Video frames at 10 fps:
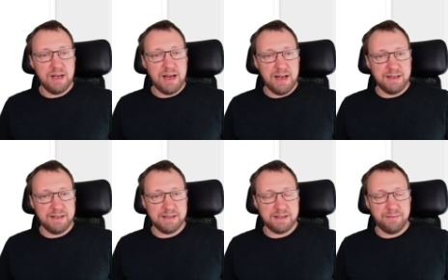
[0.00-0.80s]
And this
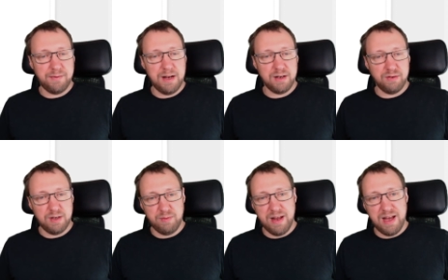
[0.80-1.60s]
is the final code that
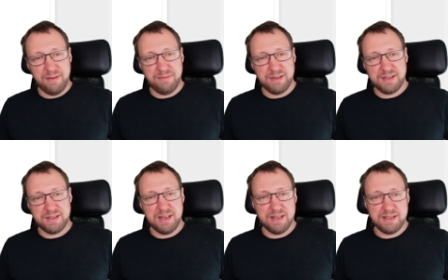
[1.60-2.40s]
we have. It
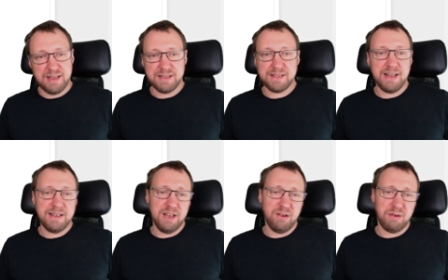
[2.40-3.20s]
has a
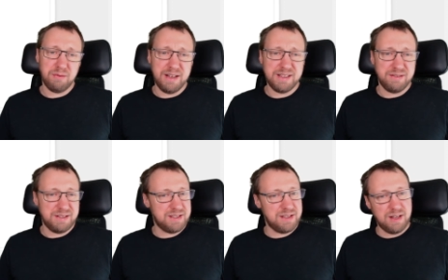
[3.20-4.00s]
slightly lower rate, so
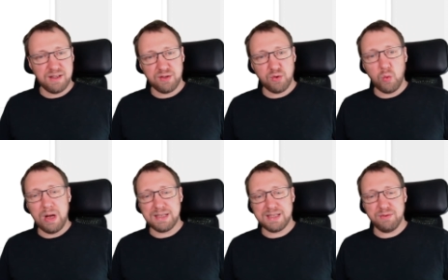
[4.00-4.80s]
it's not
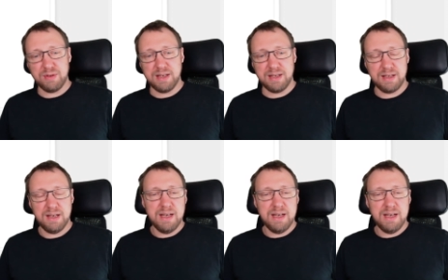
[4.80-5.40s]
well suited.